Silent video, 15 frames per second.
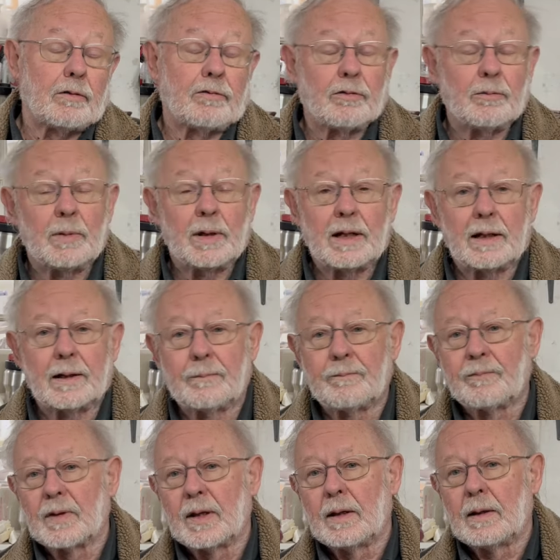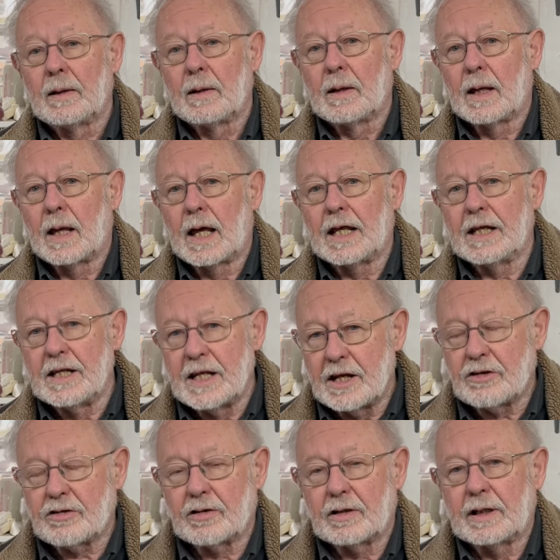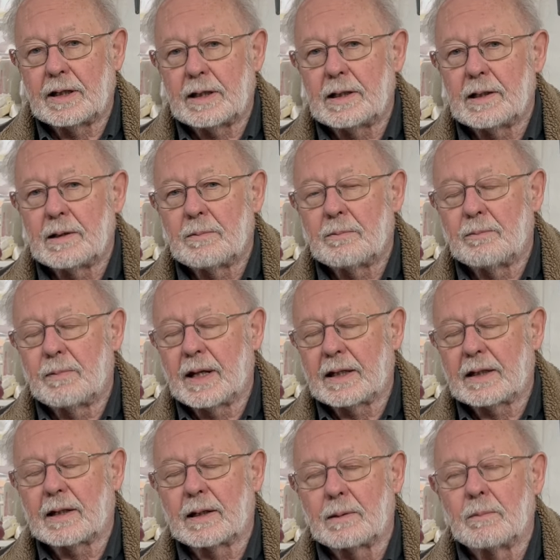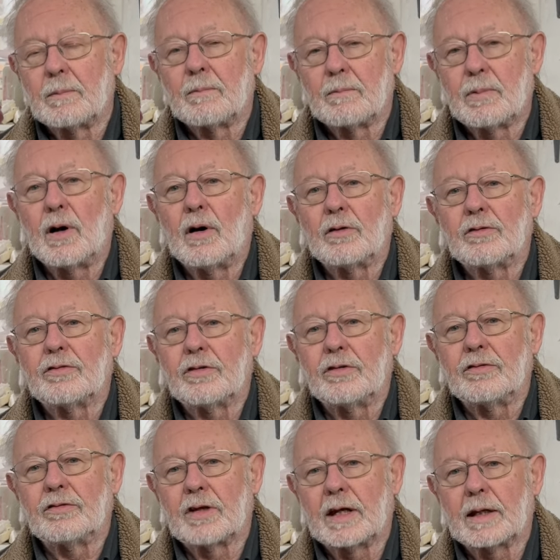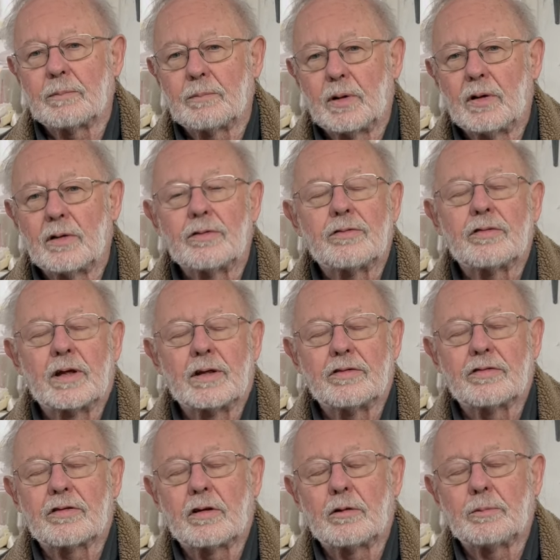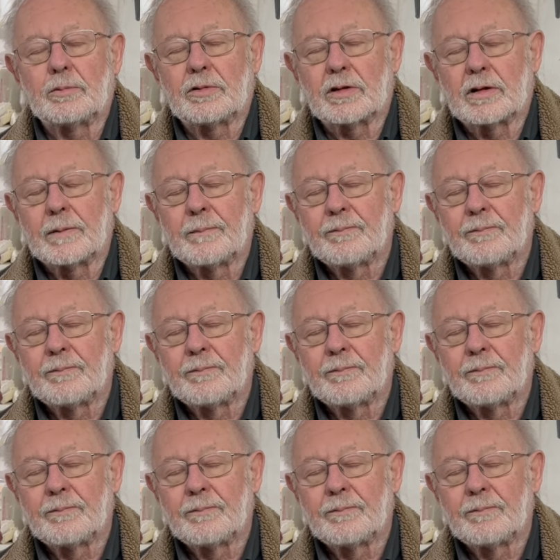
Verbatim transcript: from here, initially making pots and selling pots and sculpture.